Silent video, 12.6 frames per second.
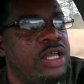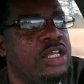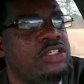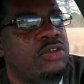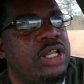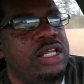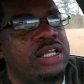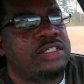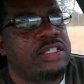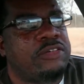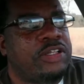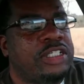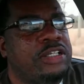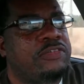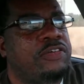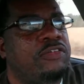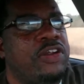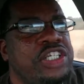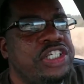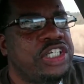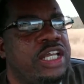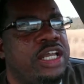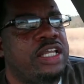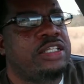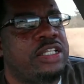So they could
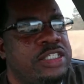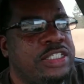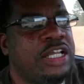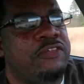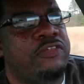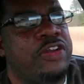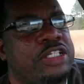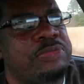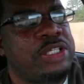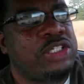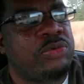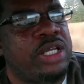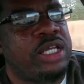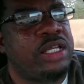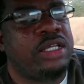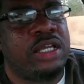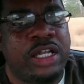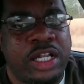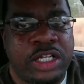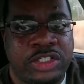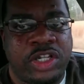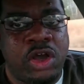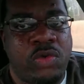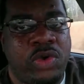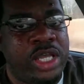differentiate the difference between an
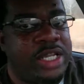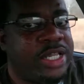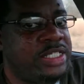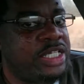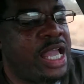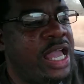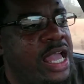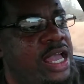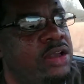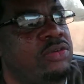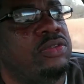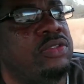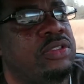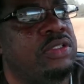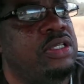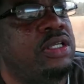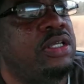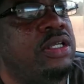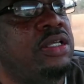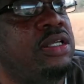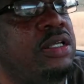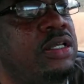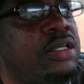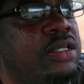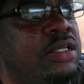adult and a child.
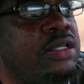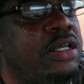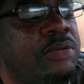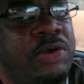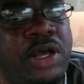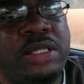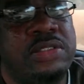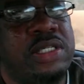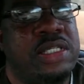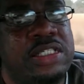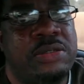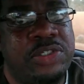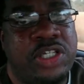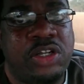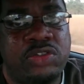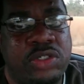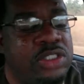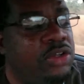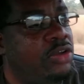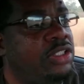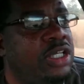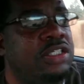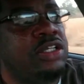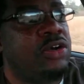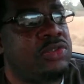Come on, I've seen some children talk to
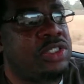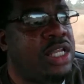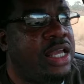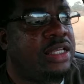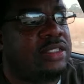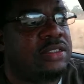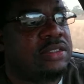adults like,